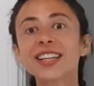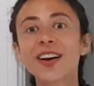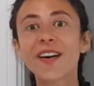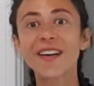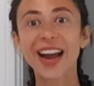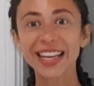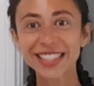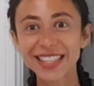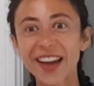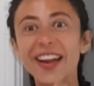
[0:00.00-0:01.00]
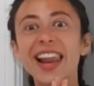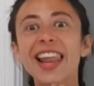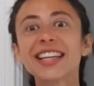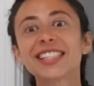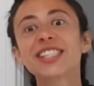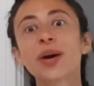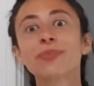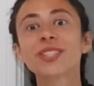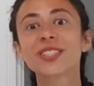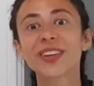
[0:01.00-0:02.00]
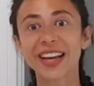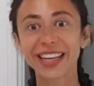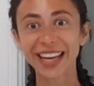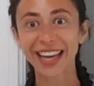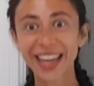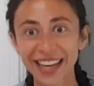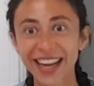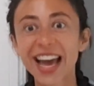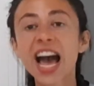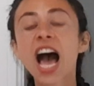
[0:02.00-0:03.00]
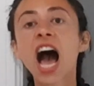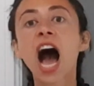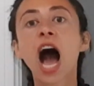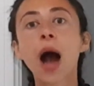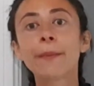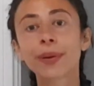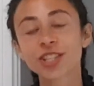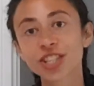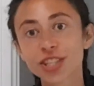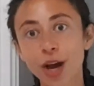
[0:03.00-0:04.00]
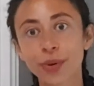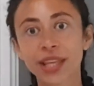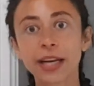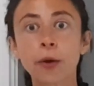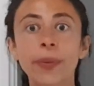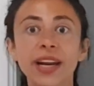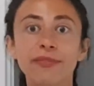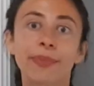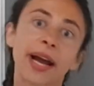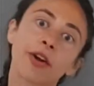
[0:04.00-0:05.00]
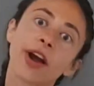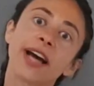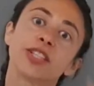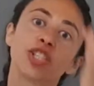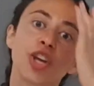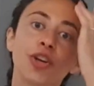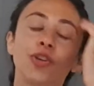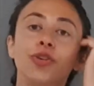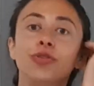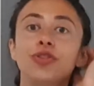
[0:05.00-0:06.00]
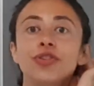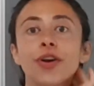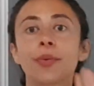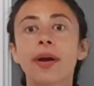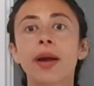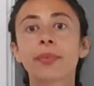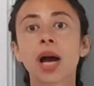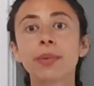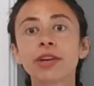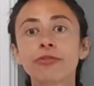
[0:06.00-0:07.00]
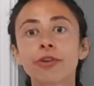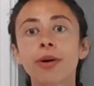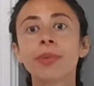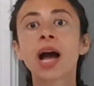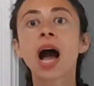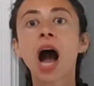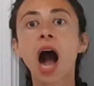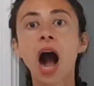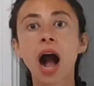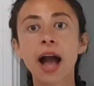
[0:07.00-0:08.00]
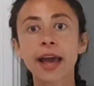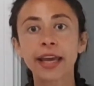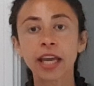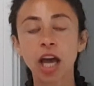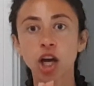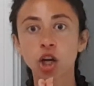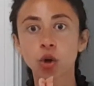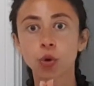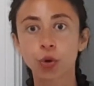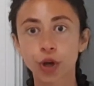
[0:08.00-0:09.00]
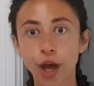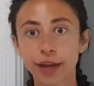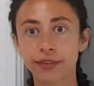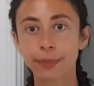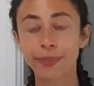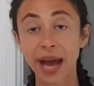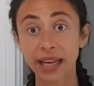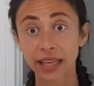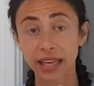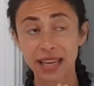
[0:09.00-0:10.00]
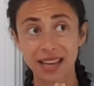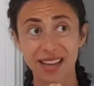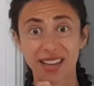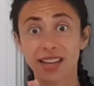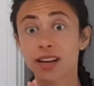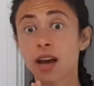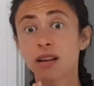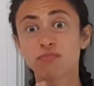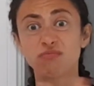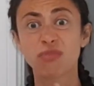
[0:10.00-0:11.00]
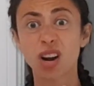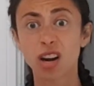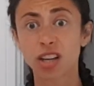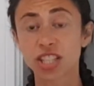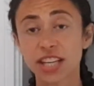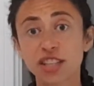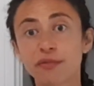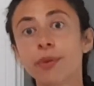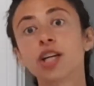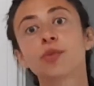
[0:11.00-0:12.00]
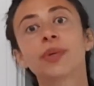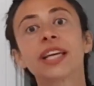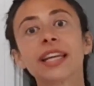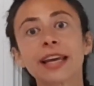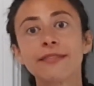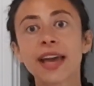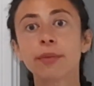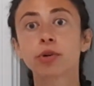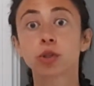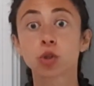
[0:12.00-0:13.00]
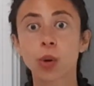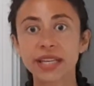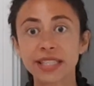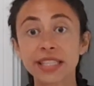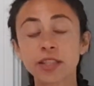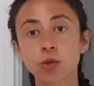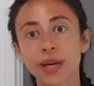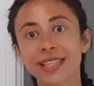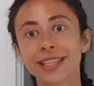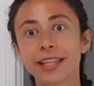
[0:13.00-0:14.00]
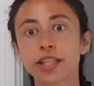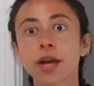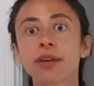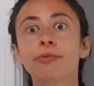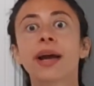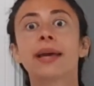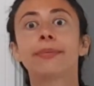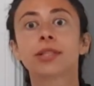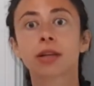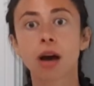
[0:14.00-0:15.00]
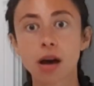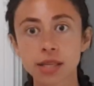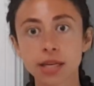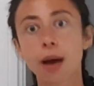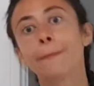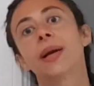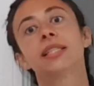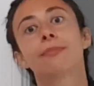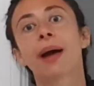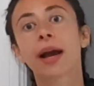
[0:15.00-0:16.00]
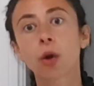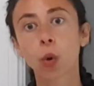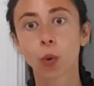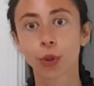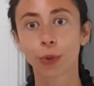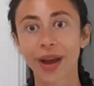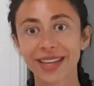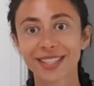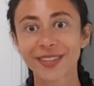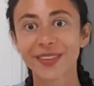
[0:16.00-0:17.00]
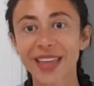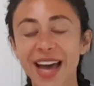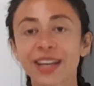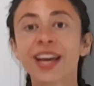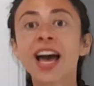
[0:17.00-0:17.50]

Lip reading: All right, so let's jump straight in. I'll just start with a little bit of background so you do know where I'm coming from. I caught COVID back in March, end of March, beginning of April 2020. So if we're able to cast our minds back all the way to then,